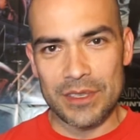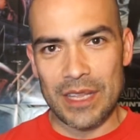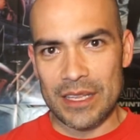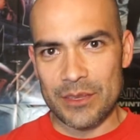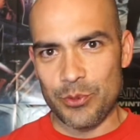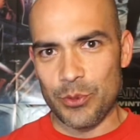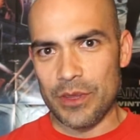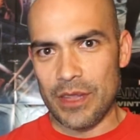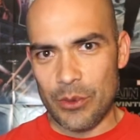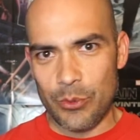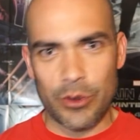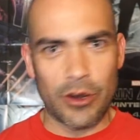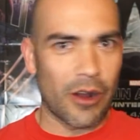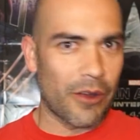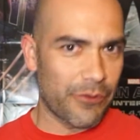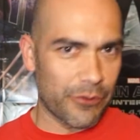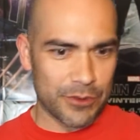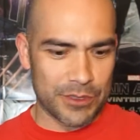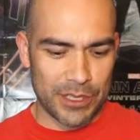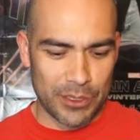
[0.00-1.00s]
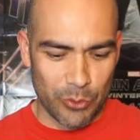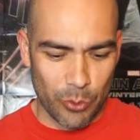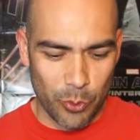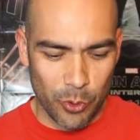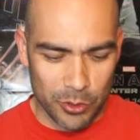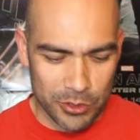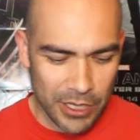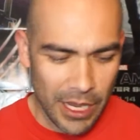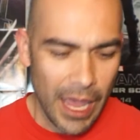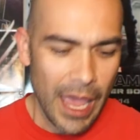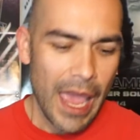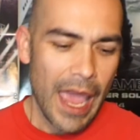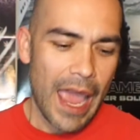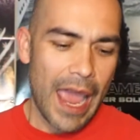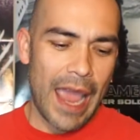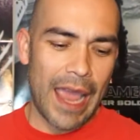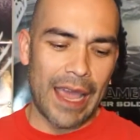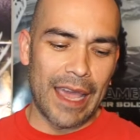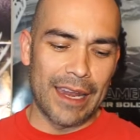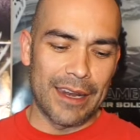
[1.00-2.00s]
That's when they went off for Secret Wars,
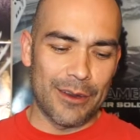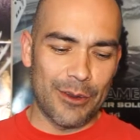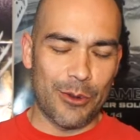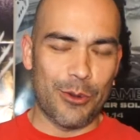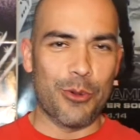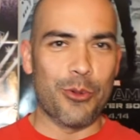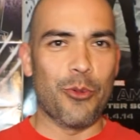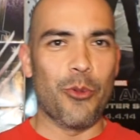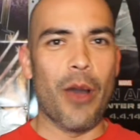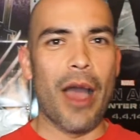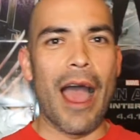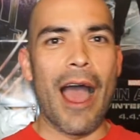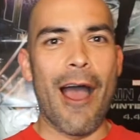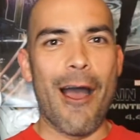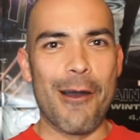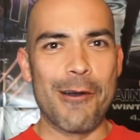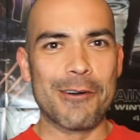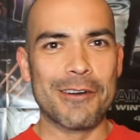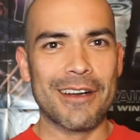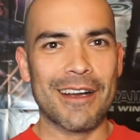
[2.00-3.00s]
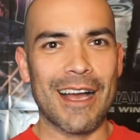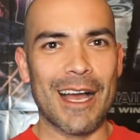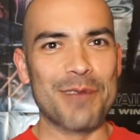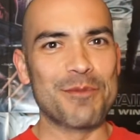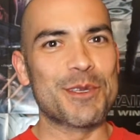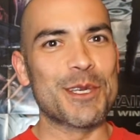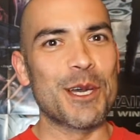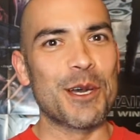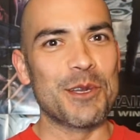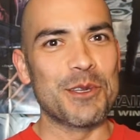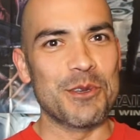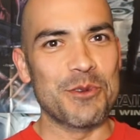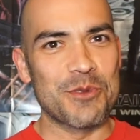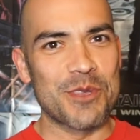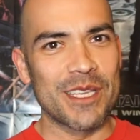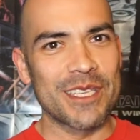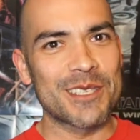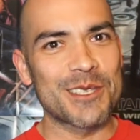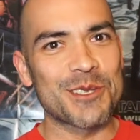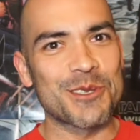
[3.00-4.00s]
and wow, I'm telling you,
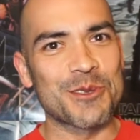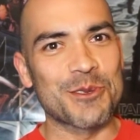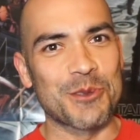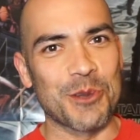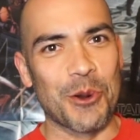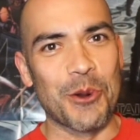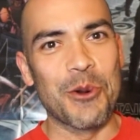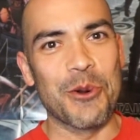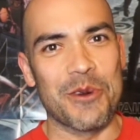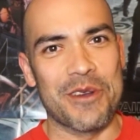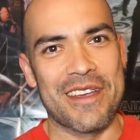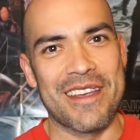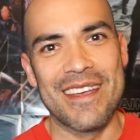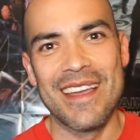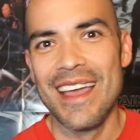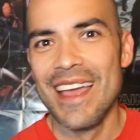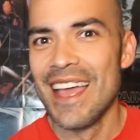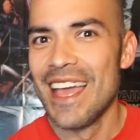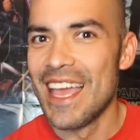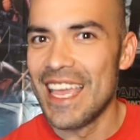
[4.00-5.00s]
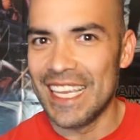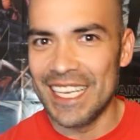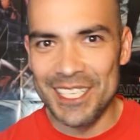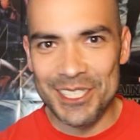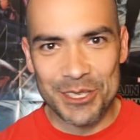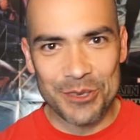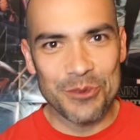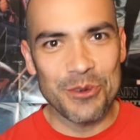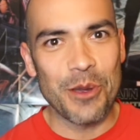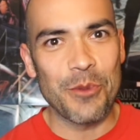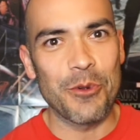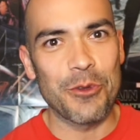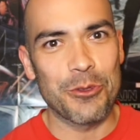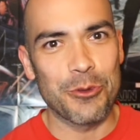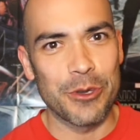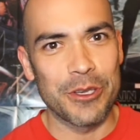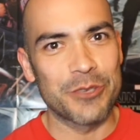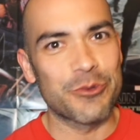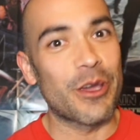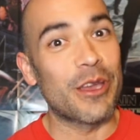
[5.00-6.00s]
this story, issue number
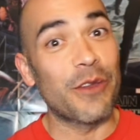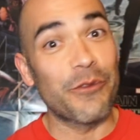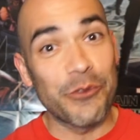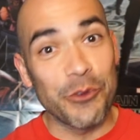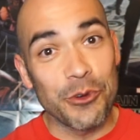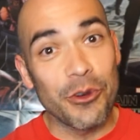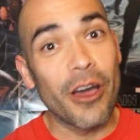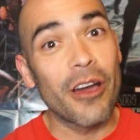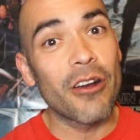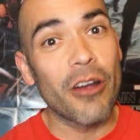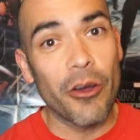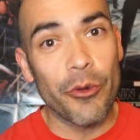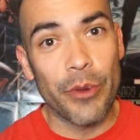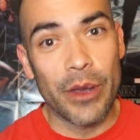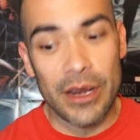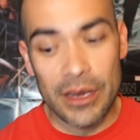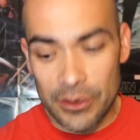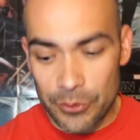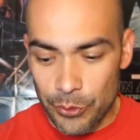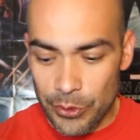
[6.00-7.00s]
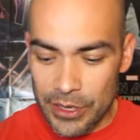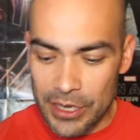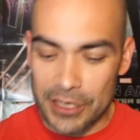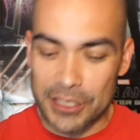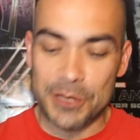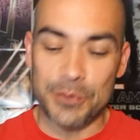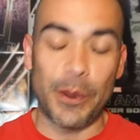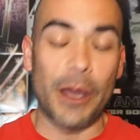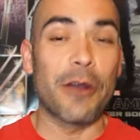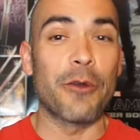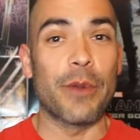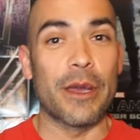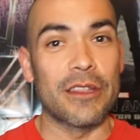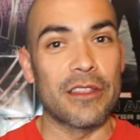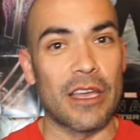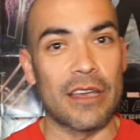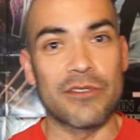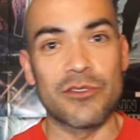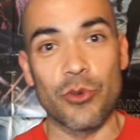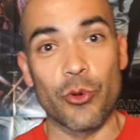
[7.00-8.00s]
3 is great. If you're not already reading Spider-Man
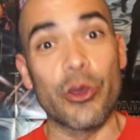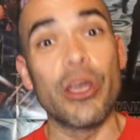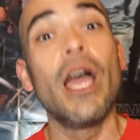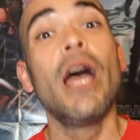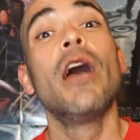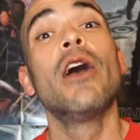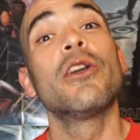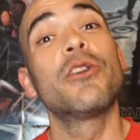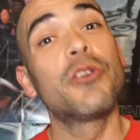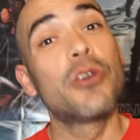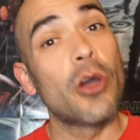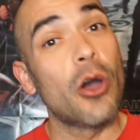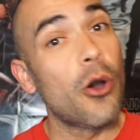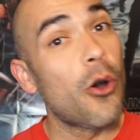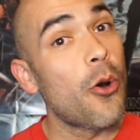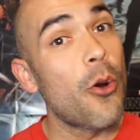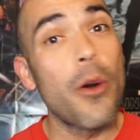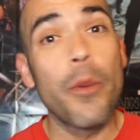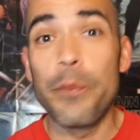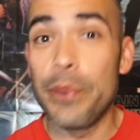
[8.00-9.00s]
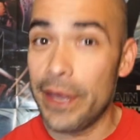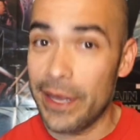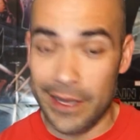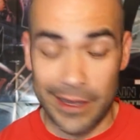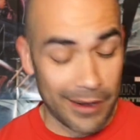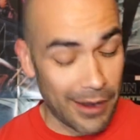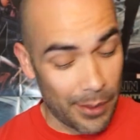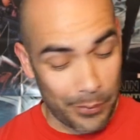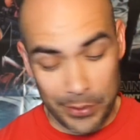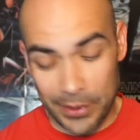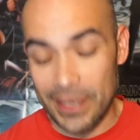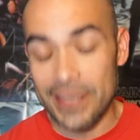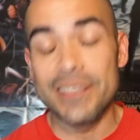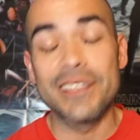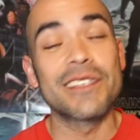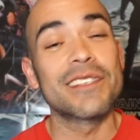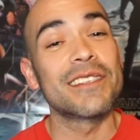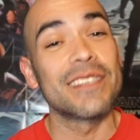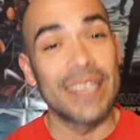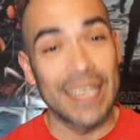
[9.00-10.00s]
Life Story, go pick it up.
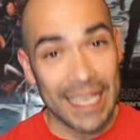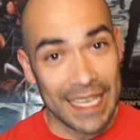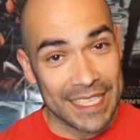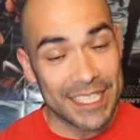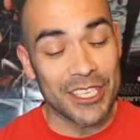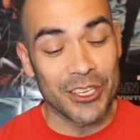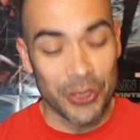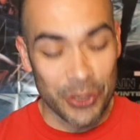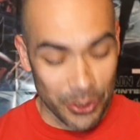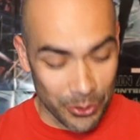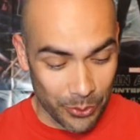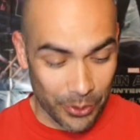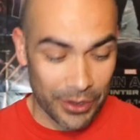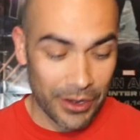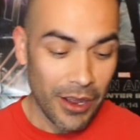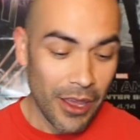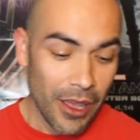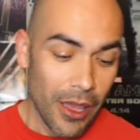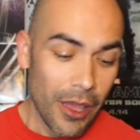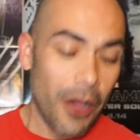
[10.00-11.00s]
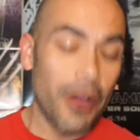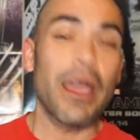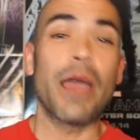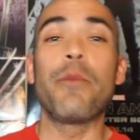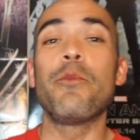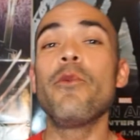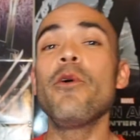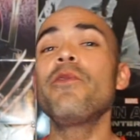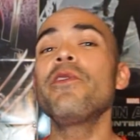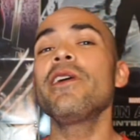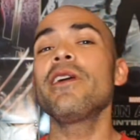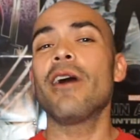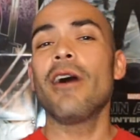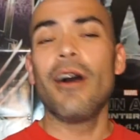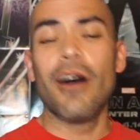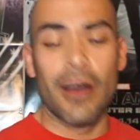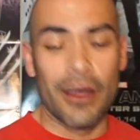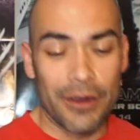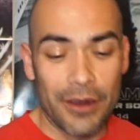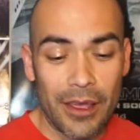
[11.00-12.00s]
It's a good one. Okay, moving
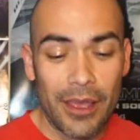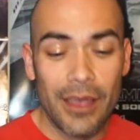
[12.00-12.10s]
on.